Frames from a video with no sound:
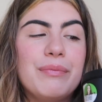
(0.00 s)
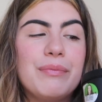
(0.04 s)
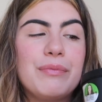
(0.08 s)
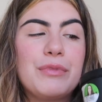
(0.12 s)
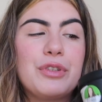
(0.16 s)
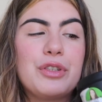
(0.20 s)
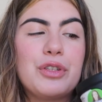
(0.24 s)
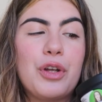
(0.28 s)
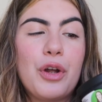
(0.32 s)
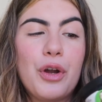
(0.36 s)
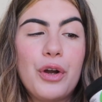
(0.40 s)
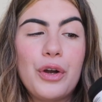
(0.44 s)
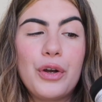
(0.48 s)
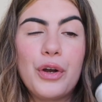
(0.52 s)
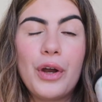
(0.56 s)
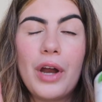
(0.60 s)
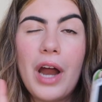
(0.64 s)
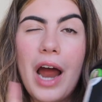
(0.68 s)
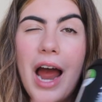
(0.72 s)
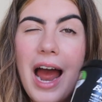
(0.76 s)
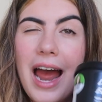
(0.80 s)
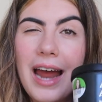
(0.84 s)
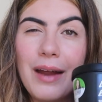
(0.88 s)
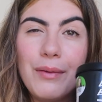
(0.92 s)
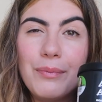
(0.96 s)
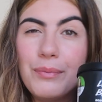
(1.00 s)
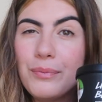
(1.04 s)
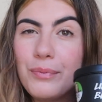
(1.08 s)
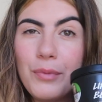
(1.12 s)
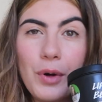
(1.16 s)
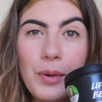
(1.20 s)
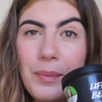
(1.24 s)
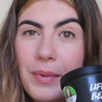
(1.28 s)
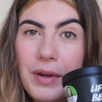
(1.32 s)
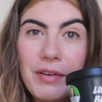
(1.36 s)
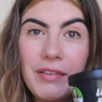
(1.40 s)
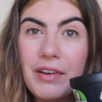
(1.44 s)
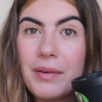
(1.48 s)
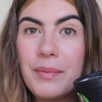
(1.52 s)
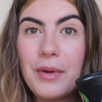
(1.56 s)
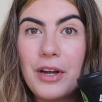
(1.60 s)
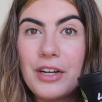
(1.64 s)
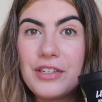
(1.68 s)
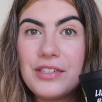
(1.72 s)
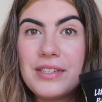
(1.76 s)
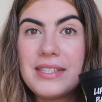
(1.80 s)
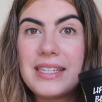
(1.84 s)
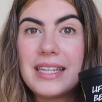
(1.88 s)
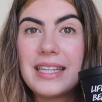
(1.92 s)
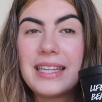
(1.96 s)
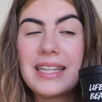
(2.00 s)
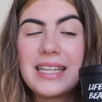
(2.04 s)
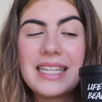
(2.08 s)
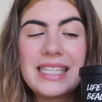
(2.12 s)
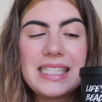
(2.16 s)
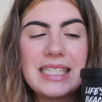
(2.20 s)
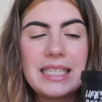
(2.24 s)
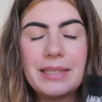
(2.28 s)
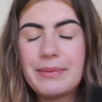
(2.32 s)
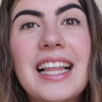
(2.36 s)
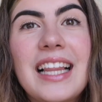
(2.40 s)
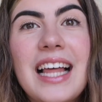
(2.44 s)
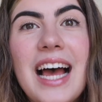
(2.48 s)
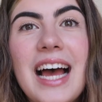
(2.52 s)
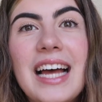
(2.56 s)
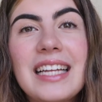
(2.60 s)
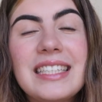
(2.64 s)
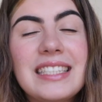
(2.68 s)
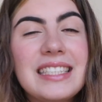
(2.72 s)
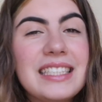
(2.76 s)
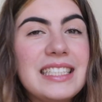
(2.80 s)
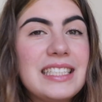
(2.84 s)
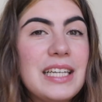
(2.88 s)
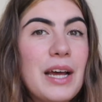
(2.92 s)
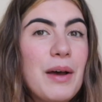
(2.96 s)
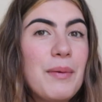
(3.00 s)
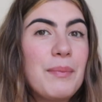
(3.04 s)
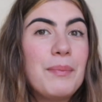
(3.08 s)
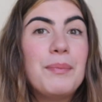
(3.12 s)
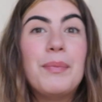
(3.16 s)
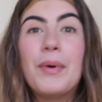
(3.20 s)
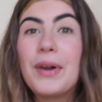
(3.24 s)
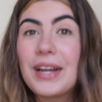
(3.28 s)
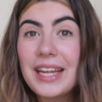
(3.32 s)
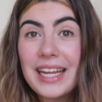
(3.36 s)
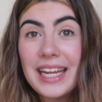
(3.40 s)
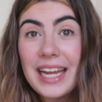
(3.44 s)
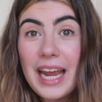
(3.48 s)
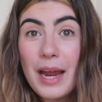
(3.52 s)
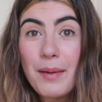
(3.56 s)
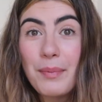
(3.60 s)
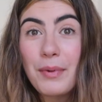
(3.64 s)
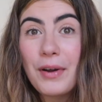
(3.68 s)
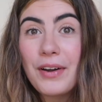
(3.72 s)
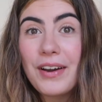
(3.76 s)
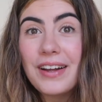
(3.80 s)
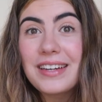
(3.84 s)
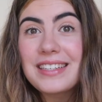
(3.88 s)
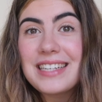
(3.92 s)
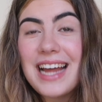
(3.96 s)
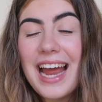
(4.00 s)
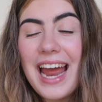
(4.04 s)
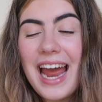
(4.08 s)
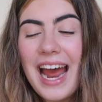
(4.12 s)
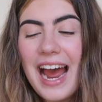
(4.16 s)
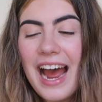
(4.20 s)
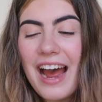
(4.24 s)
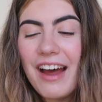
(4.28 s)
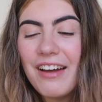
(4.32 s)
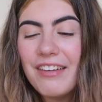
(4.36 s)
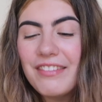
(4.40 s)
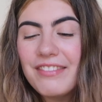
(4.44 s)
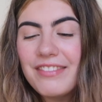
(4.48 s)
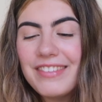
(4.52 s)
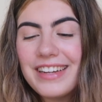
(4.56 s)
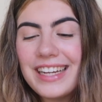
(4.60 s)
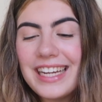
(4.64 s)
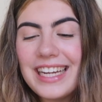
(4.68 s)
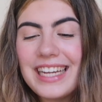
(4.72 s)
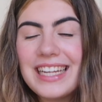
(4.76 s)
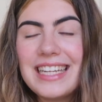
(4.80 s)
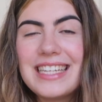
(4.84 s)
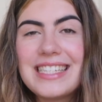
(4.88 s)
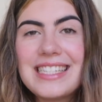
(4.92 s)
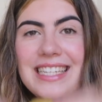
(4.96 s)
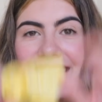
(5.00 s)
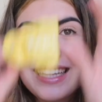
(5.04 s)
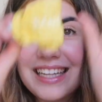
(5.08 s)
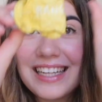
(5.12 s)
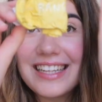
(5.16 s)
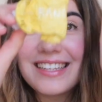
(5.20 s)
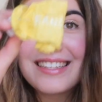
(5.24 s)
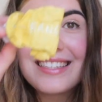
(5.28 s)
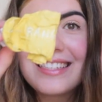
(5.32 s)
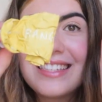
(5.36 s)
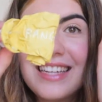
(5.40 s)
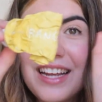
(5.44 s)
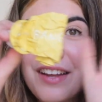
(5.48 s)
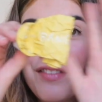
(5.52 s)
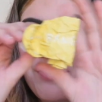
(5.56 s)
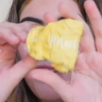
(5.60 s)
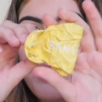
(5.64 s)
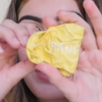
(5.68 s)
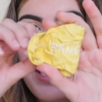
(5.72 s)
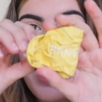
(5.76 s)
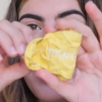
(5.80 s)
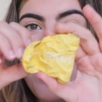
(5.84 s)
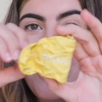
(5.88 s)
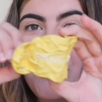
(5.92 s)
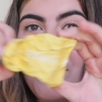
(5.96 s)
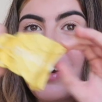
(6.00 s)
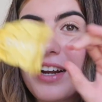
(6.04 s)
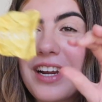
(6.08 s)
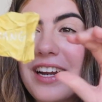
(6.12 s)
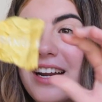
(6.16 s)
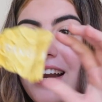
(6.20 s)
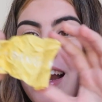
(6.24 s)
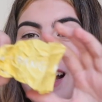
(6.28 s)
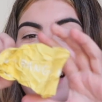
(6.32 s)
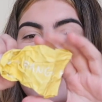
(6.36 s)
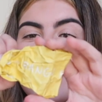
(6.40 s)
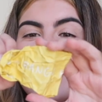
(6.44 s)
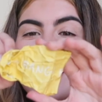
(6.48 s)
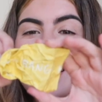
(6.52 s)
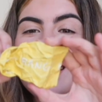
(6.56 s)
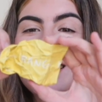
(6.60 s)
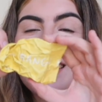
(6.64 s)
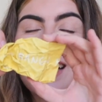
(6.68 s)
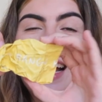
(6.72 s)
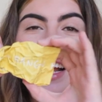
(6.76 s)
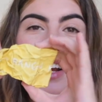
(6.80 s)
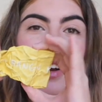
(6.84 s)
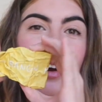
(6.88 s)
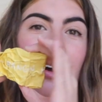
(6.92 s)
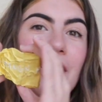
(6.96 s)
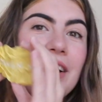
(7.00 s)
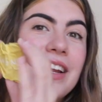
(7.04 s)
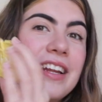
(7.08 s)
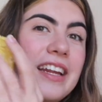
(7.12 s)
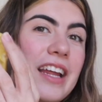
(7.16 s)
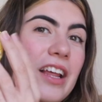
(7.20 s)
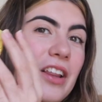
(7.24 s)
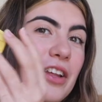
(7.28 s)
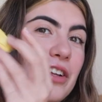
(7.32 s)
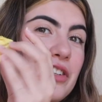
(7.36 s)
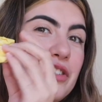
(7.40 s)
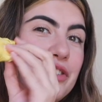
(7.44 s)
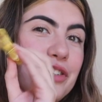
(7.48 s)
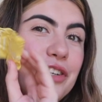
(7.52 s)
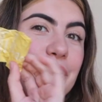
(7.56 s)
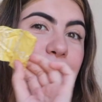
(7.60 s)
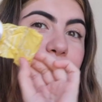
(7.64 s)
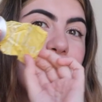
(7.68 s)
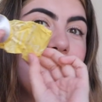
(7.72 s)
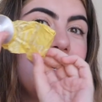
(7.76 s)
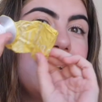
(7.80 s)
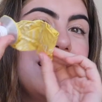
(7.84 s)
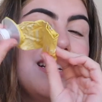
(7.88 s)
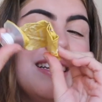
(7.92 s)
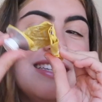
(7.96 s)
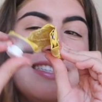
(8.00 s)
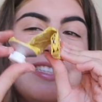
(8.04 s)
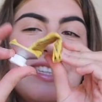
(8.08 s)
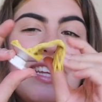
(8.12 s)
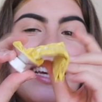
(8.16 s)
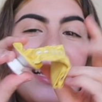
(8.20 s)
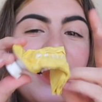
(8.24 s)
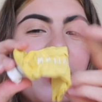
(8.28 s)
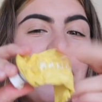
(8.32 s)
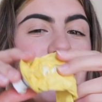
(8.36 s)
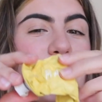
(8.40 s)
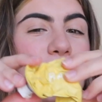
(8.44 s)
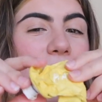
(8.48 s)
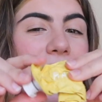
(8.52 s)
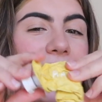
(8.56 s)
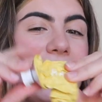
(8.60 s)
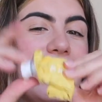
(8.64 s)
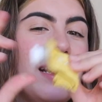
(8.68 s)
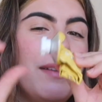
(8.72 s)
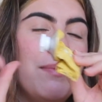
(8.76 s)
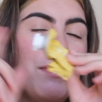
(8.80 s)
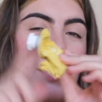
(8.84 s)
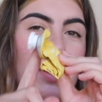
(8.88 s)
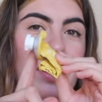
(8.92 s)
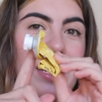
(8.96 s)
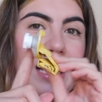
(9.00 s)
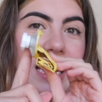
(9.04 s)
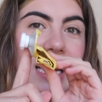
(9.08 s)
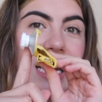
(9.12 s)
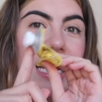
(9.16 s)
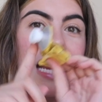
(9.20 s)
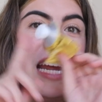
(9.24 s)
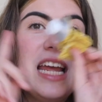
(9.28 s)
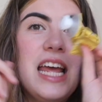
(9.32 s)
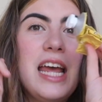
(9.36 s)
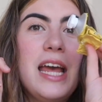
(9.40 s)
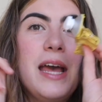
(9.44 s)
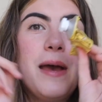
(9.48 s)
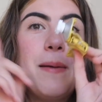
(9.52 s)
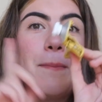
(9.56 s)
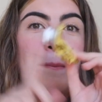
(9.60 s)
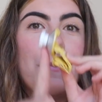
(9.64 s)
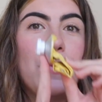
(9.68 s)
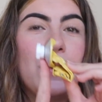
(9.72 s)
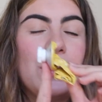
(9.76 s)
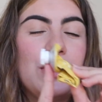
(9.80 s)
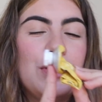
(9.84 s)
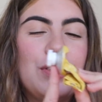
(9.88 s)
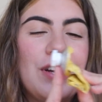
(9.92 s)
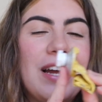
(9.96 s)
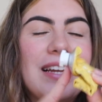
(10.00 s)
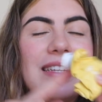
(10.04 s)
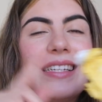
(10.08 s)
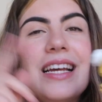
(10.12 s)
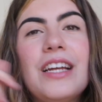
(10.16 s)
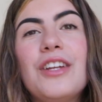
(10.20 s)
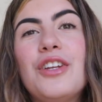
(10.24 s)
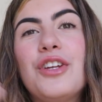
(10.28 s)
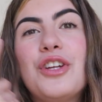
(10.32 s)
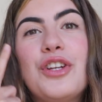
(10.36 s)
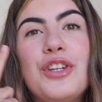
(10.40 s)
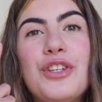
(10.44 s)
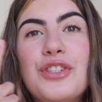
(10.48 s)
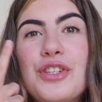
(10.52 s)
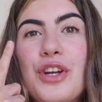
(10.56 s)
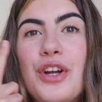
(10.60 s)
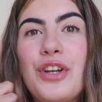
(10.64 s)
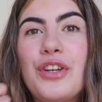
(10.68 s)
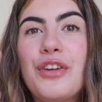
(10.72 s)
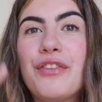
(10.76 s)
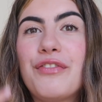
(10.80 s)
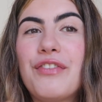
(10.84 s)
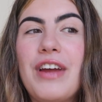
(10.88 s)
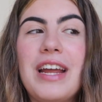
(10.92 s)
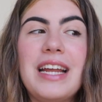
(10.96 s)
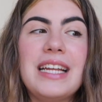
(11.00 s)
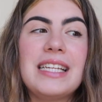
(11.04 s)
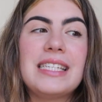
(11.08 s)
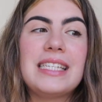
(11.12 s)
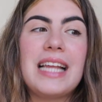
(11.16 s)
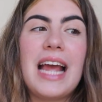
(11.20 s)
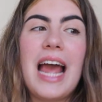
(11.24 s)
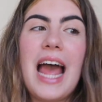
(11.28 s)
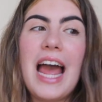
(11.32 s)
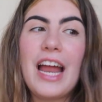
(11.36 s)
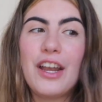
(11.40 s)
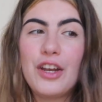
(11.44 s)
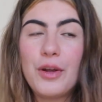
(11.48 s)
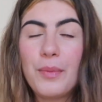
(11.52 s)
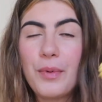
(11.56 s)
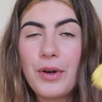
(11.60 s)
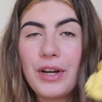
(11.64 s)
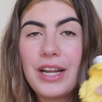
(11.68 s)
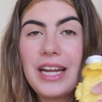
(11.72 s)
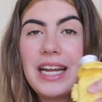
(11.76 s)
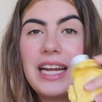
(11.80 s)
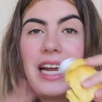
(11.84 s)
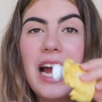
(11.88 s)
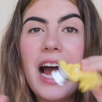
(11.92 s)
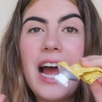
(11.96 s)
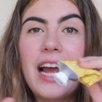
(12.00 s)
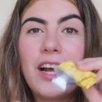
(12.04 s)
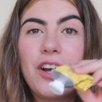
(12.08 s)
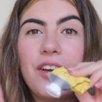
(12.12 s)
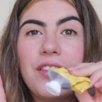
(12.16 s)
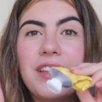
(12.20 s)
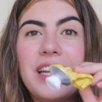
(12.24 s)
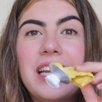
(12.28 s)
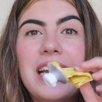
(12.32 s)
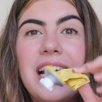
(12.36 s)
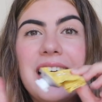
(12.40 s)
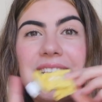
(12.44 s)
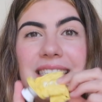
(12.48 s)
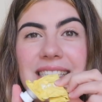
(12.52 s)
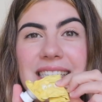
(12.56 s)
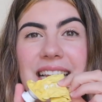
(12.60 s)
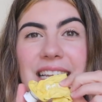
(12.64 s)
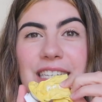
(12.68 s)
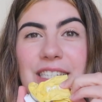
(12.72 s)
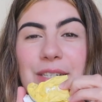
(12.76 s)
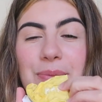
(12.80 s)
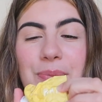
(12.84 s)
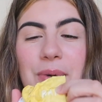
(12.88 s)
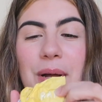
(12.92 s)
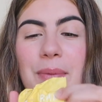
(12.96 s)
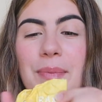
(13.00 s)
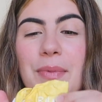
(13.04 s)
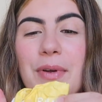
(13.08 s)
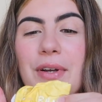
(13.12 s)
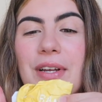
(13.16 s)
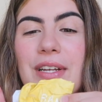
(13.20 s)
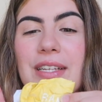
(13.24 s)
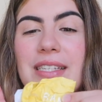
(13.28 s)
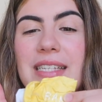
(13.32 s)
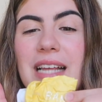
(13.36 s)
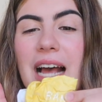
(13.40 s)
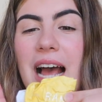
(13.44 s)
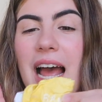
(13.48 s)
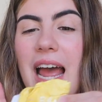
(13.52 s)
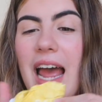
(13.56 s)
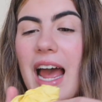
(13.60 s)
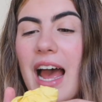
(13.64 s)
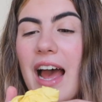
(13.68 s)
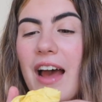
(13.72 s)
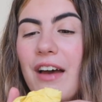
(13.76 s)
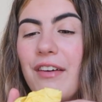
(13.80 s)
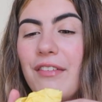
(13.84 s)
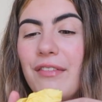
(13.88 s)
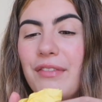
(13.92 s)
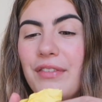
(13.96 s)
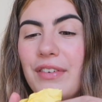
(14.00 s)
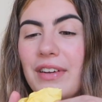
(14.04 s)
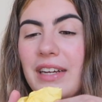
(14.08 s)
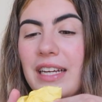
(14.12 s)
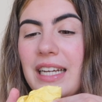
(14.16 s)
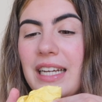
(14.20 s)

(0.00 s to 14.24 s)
So I won't be repurchasing this. The last body care product I have is this. If you cannot recognize this iconic yellow tube, it is the Bang & Body moisturizer. You can use it on your face and your body. I got the unscented one because I have